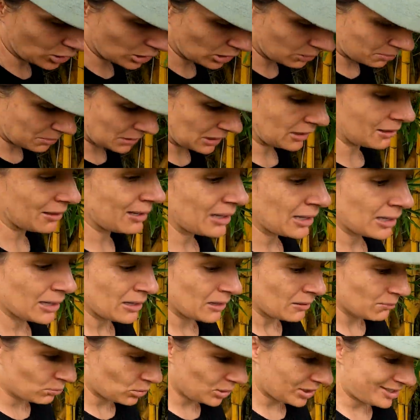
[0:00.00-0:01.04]
going to be
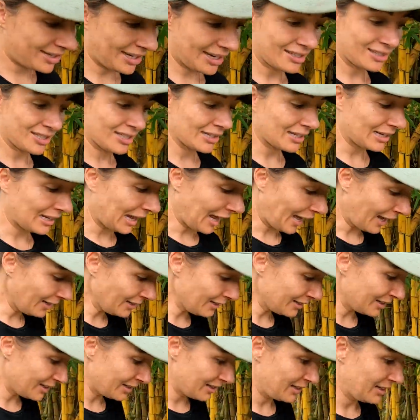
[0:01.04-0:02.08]
protecting the
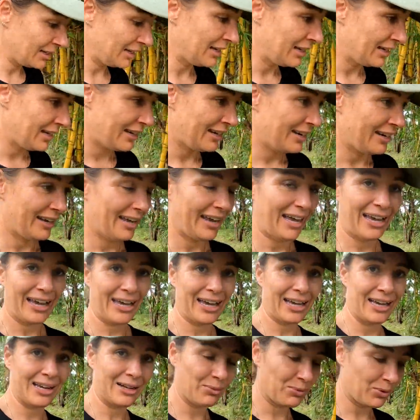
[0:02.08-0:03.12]
land,
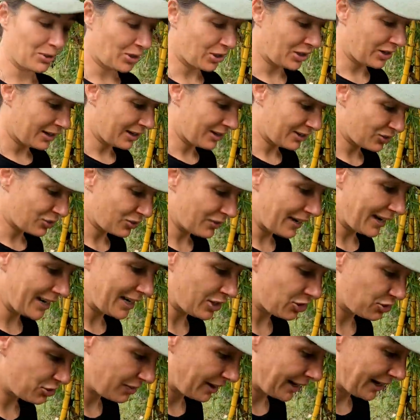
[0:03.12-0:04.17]
and we're gonna try
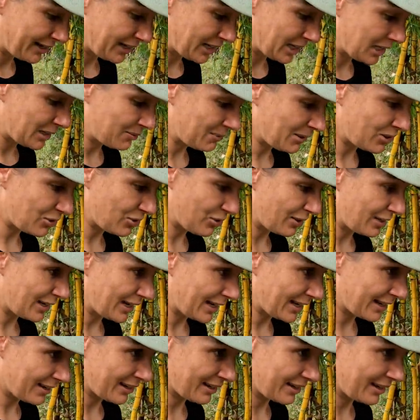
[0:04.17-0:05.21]
and train him and do,
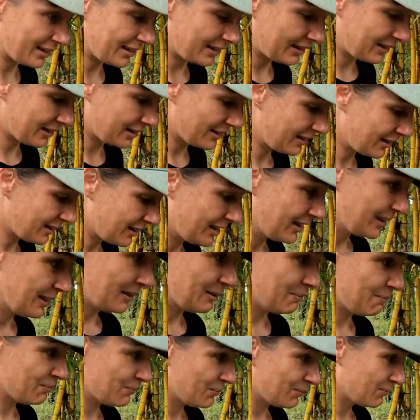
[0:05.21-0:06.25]
like,
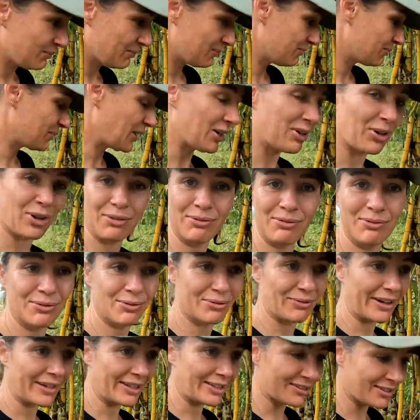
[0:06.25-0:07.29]
I don't know,
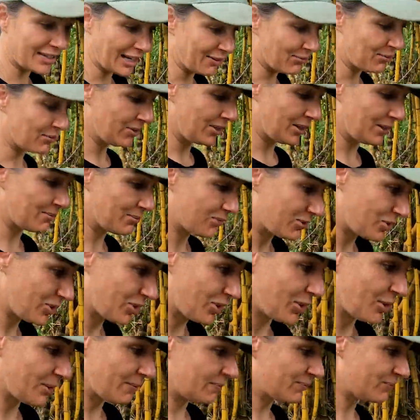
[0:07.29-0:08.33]
fun stuff with him,
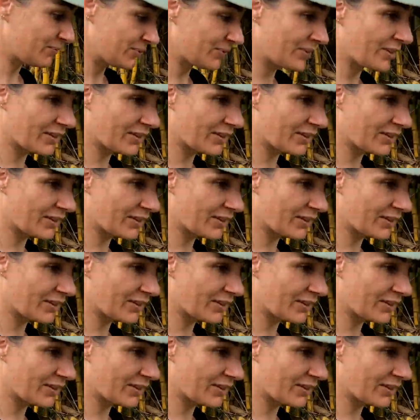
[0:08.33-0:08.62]
so